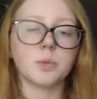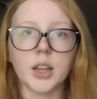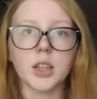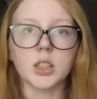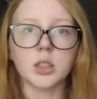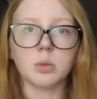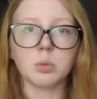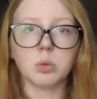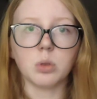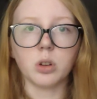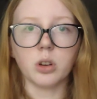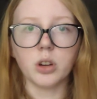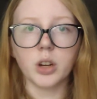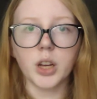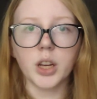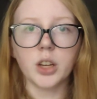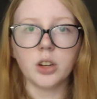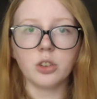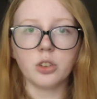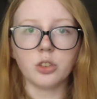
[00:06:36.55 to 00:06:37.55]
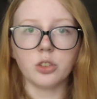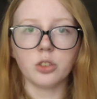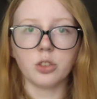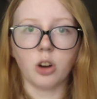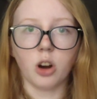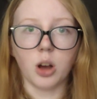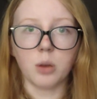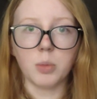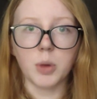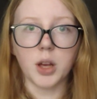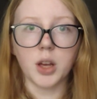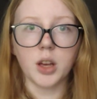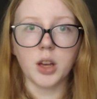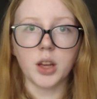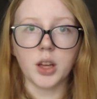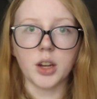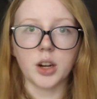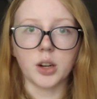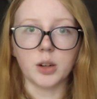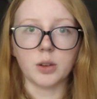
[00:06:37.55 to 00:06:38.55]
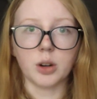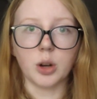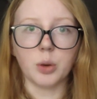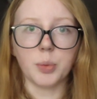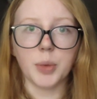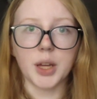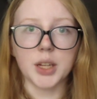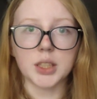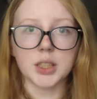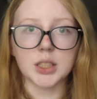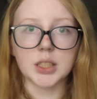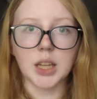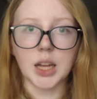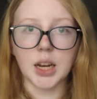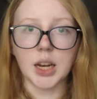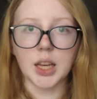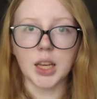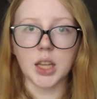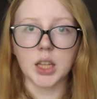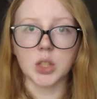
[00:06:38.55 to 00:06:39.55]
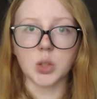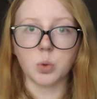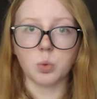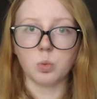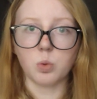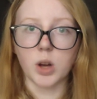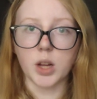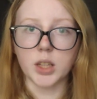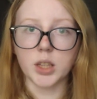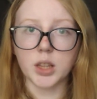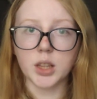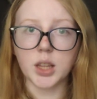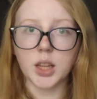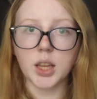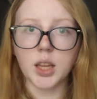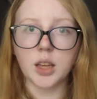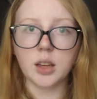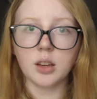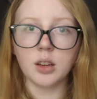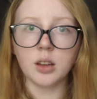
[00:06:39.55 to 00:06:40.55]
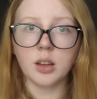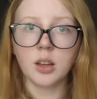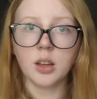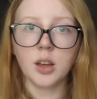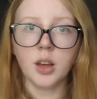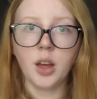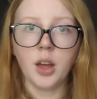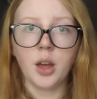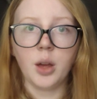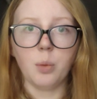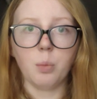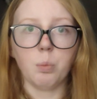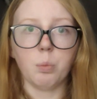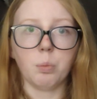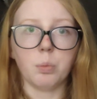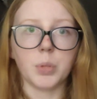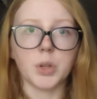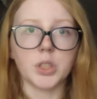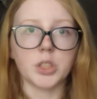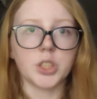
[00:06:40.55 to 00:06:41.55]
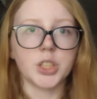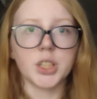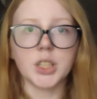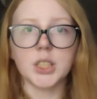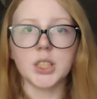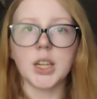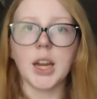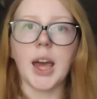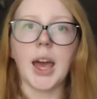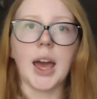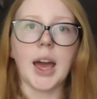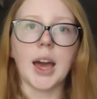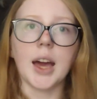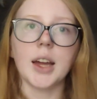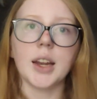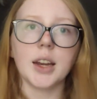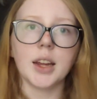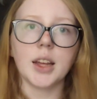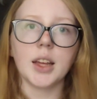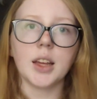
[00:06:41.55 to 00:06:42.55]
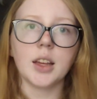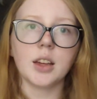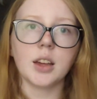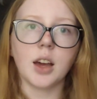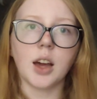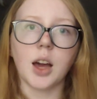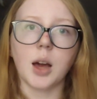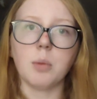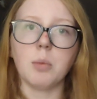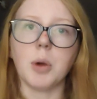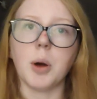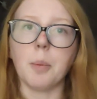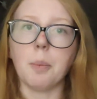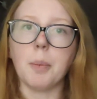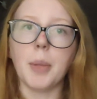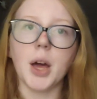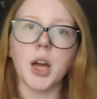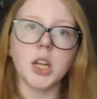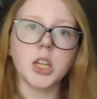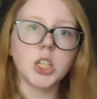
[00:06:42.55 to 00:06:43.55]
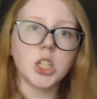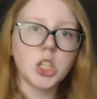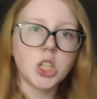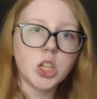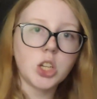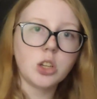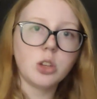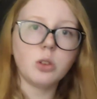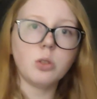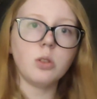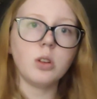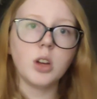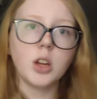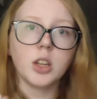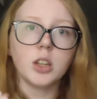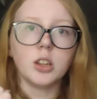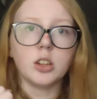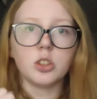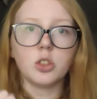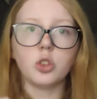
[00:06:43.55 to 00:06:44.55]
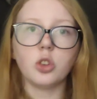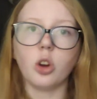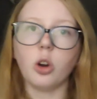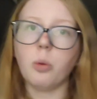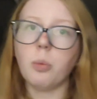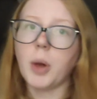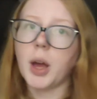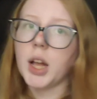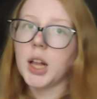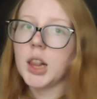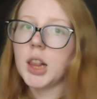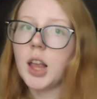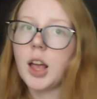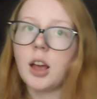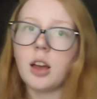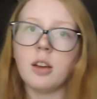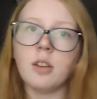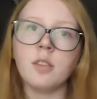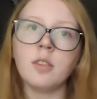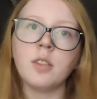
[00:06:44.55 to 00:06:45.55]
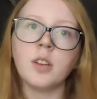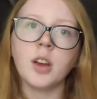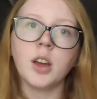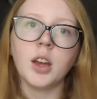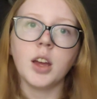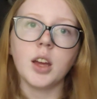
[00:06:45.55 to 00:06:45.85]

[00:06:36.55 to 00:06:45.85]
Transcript: Exploring trauma in a romance setting is one thing, but just adding, I'ma punch you to show my love,